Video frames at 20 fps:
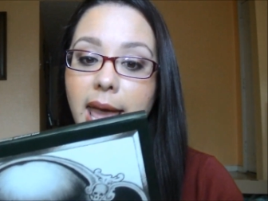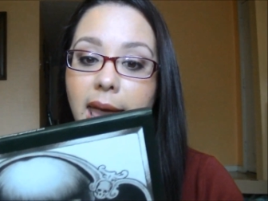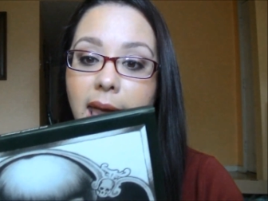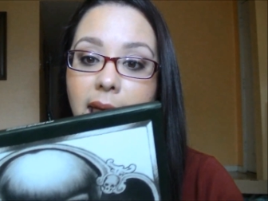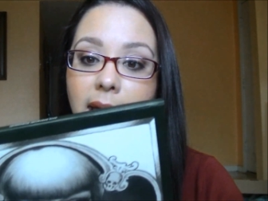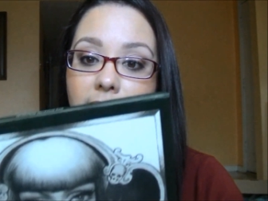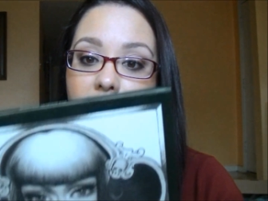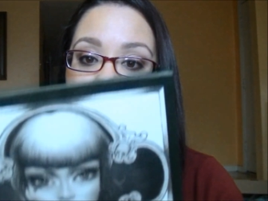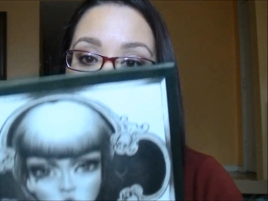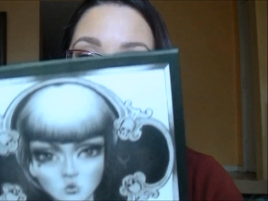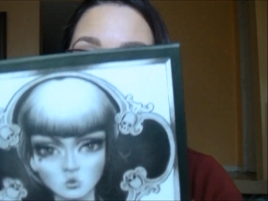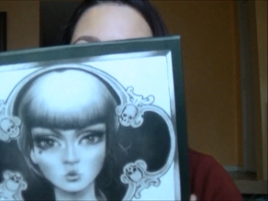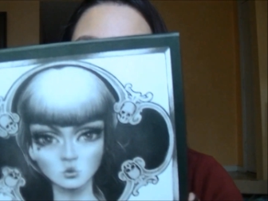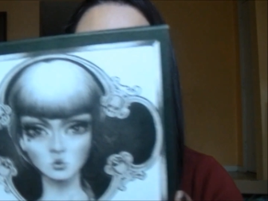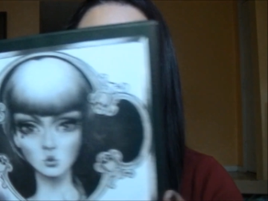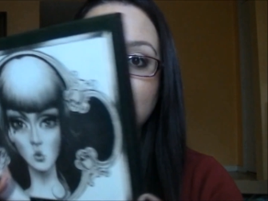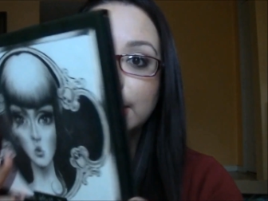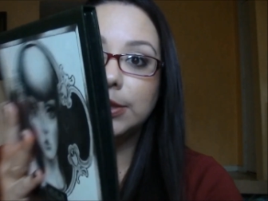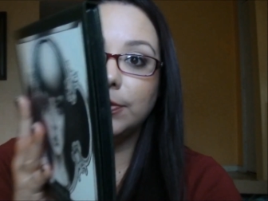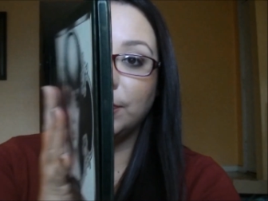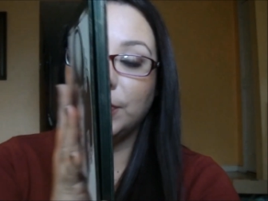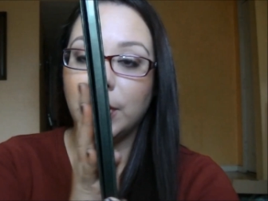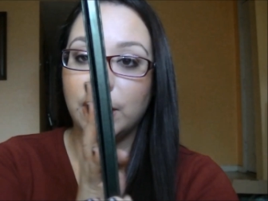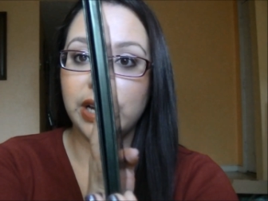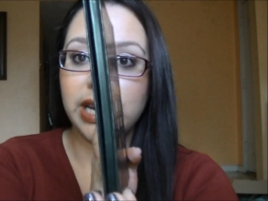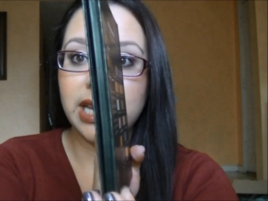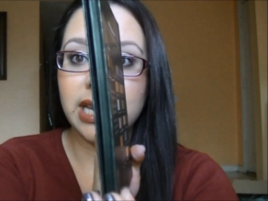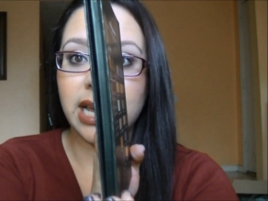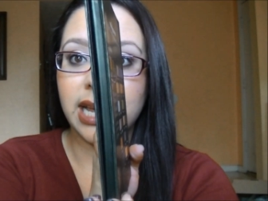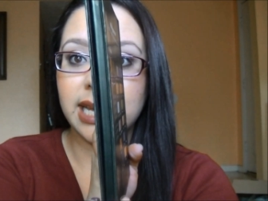And it's
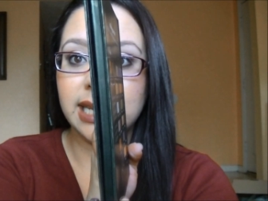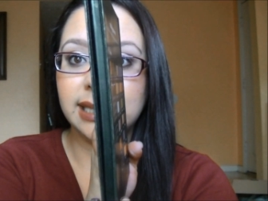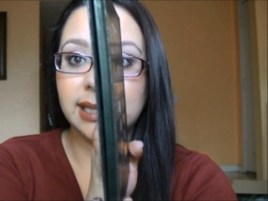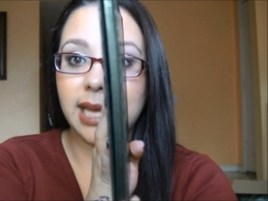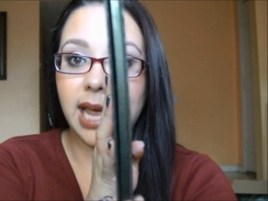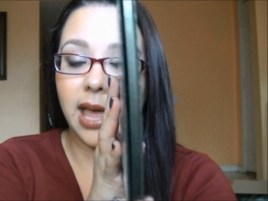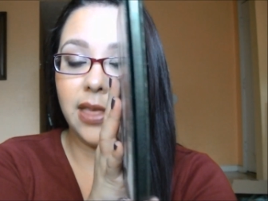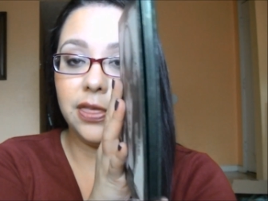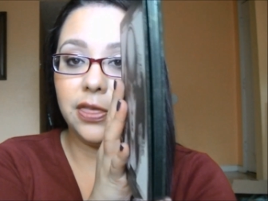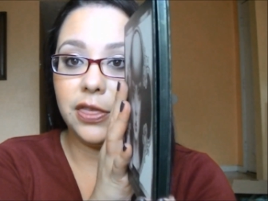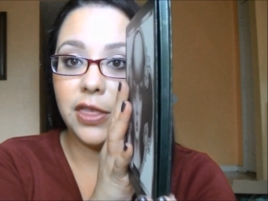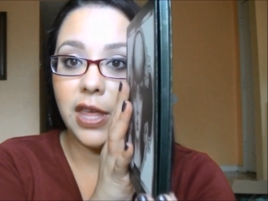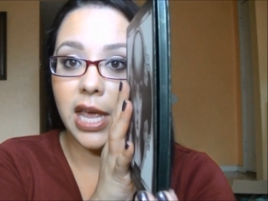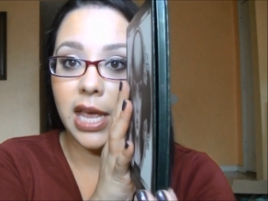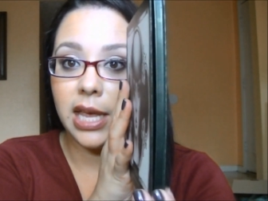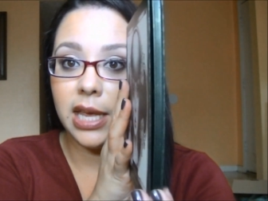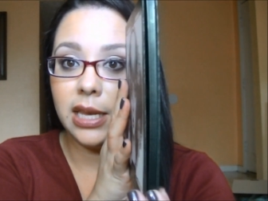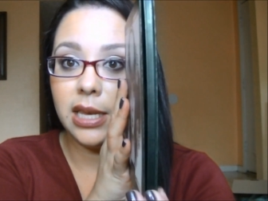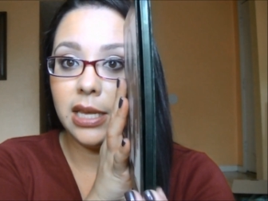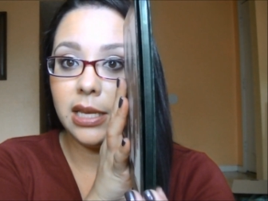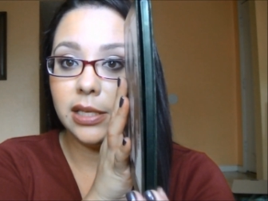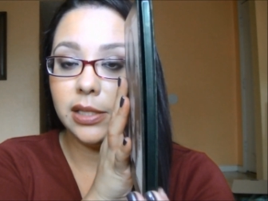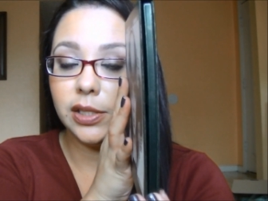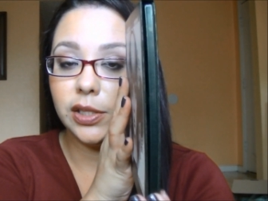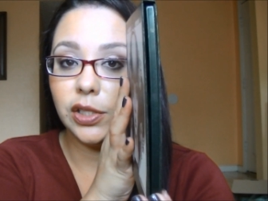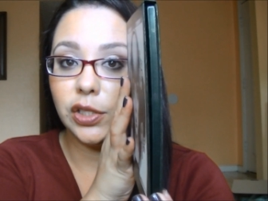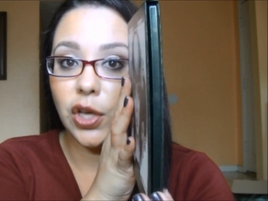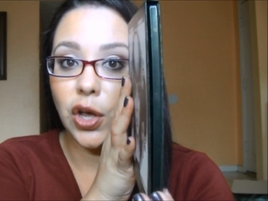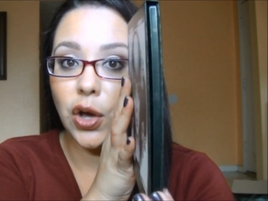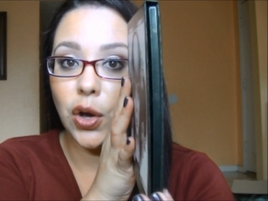very nice and thin,
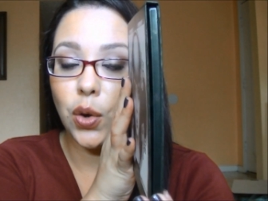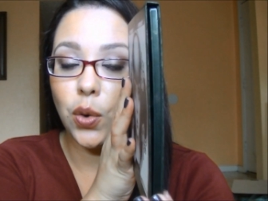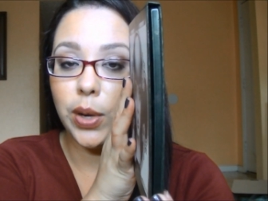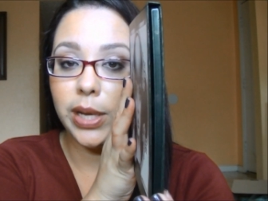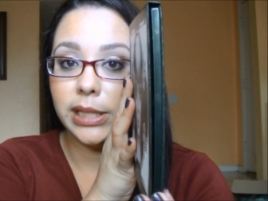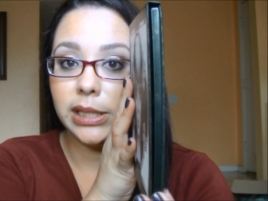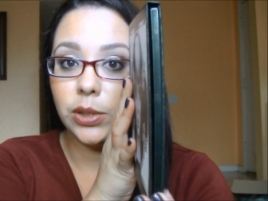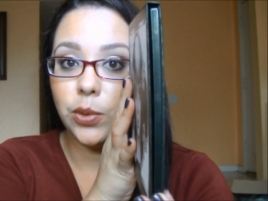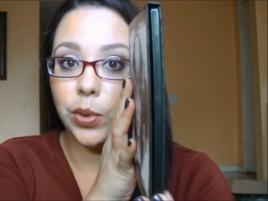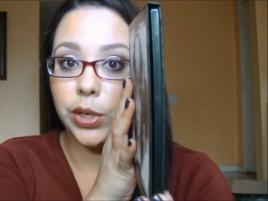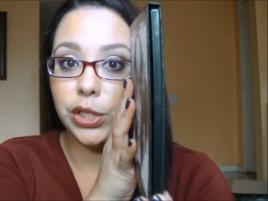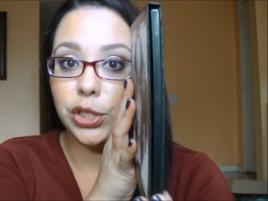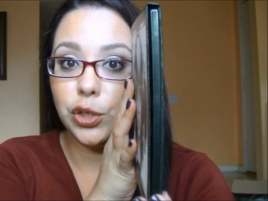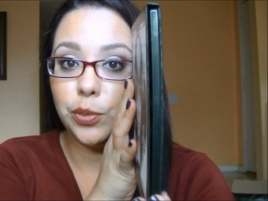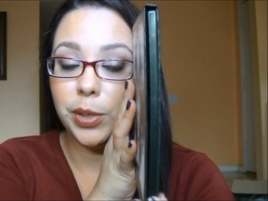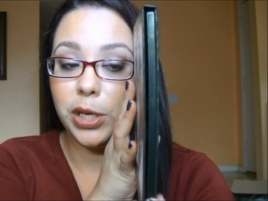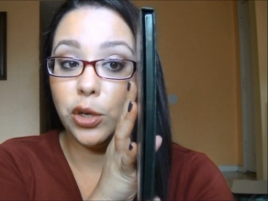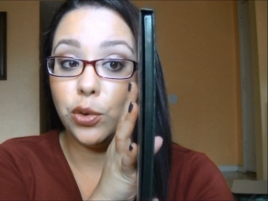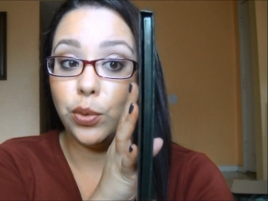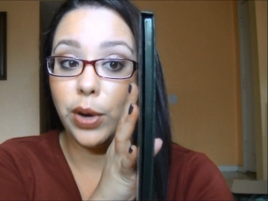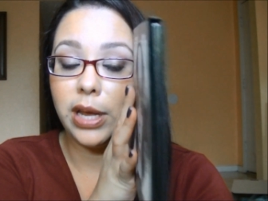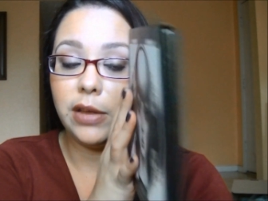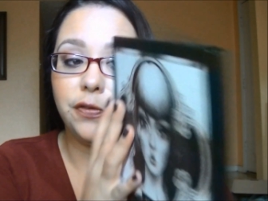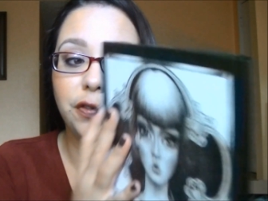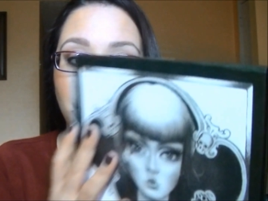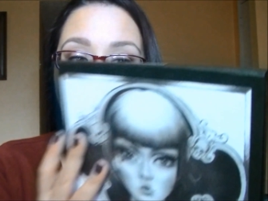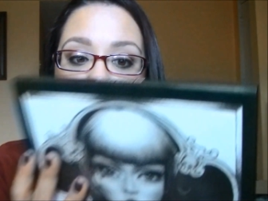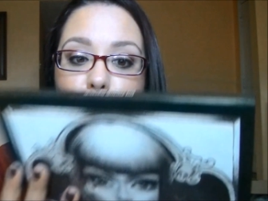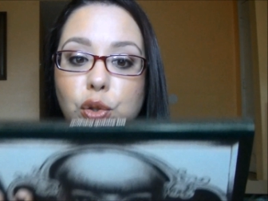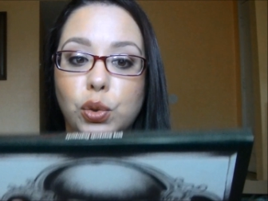so it's going to be great
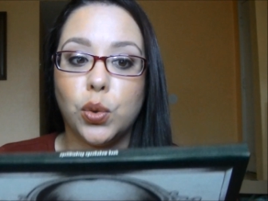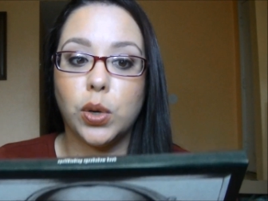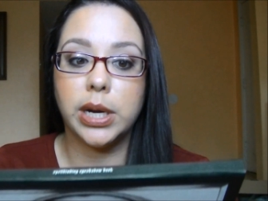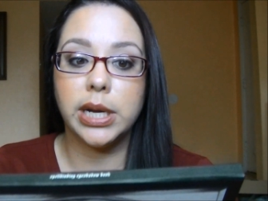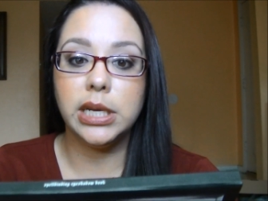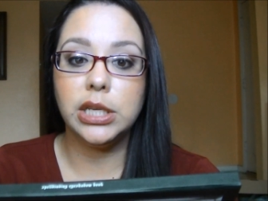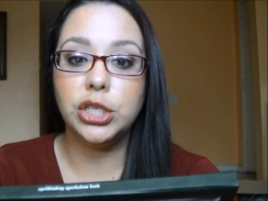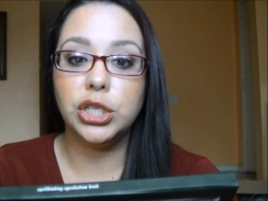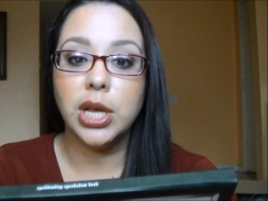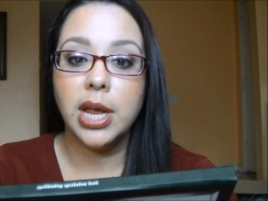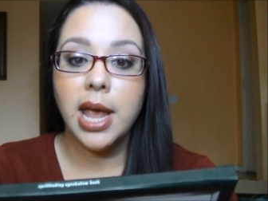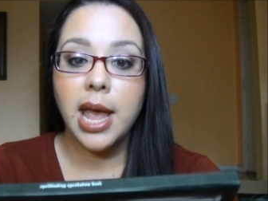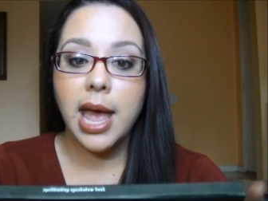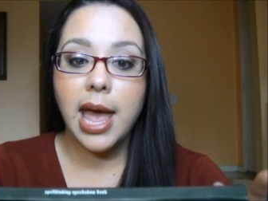for storage.